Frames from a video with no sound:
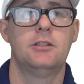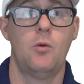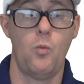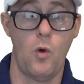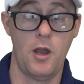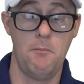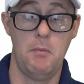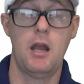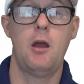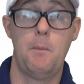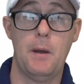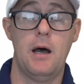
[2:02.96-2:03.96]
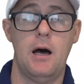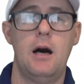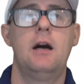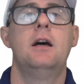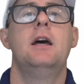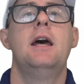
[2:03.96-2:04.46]
so one below
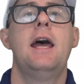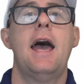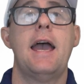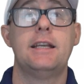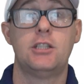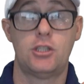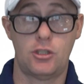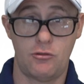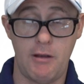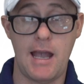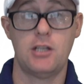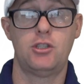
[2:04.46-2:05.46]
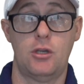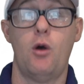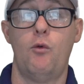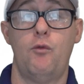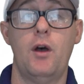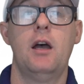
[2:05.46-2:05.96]
par, a scratch
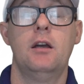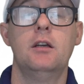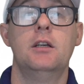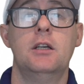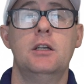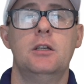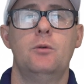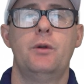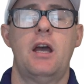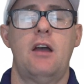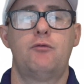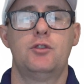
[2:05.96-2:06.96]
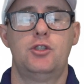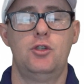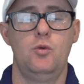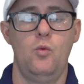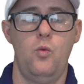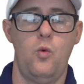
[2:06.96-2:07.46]
golfer would have to
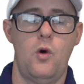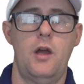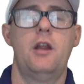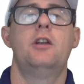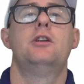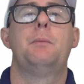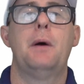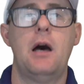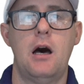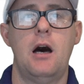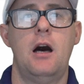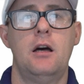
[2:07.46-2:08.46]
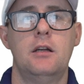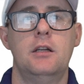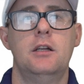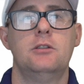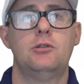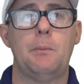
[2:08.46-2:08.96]
shoot one under par
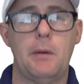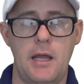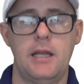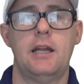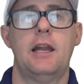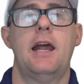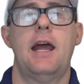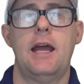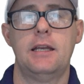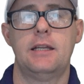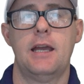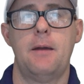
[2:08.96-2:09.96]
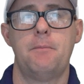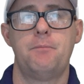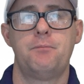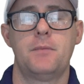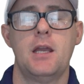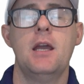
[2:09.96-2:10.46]
to play to their handicap.
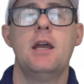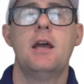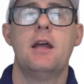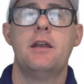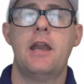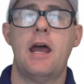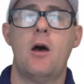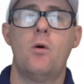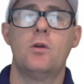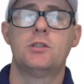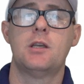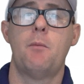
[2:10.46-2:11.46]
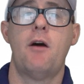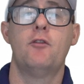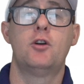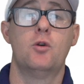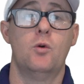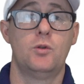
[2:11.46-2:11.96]
Now, some
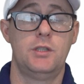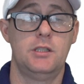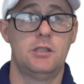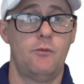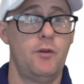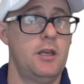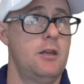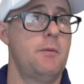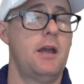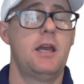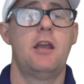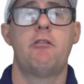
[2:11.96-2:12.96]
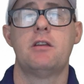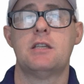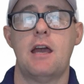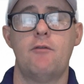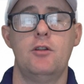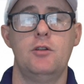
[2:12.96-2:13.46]
other courses, so thinking about here in
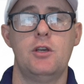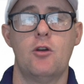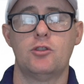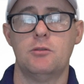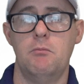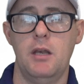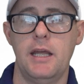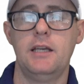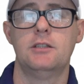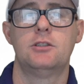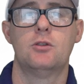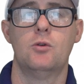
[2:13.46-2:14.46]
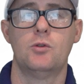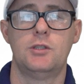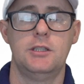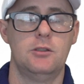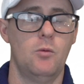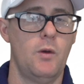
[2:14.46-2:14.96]
Devon, you got some links
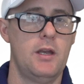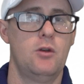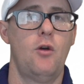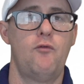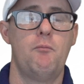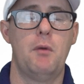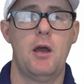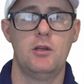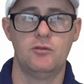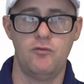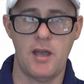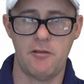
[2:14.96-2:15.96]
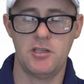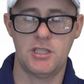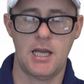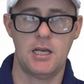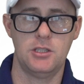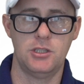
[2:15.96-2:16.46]
courses, the wind often blows, very
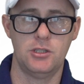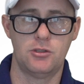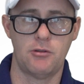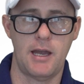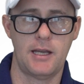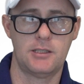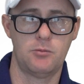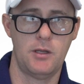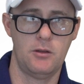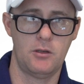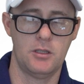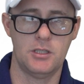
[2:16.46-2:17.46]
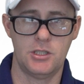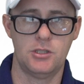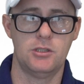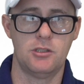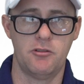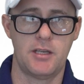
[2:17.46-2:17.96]
challenging tracks when the
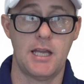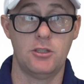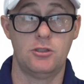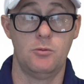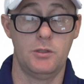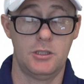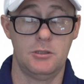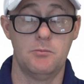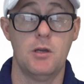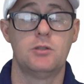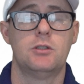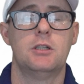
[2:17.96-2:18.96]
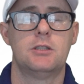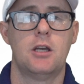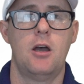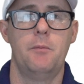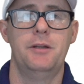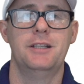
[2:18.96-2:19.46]
conditions are against you, which is most of the
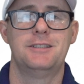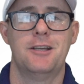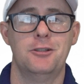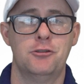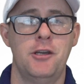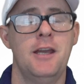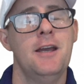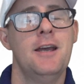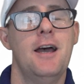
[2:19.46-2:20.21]
time in this country.